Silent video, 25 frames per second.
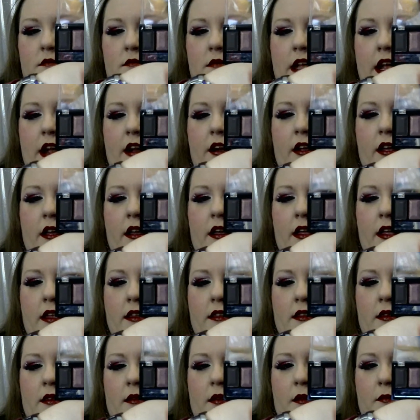area in
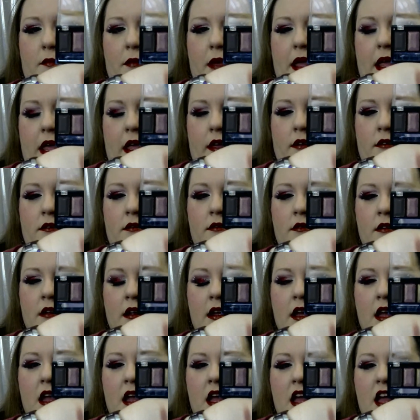the pan.
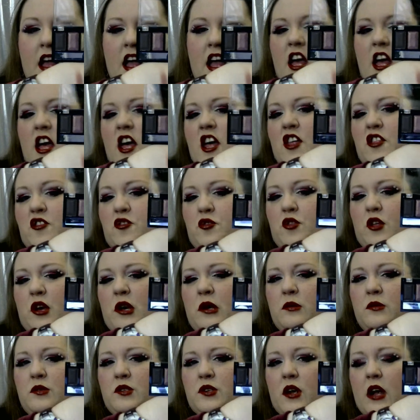
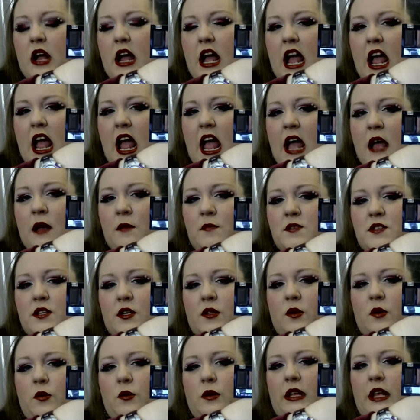Those are
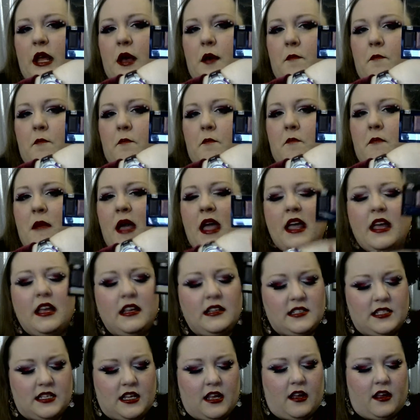absolutely
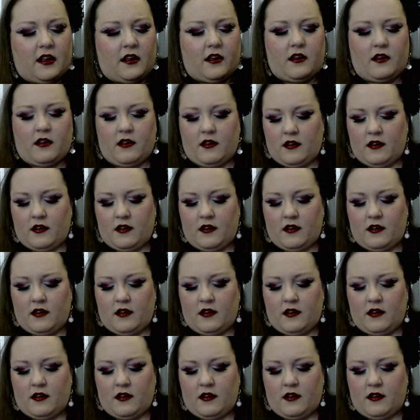amazing.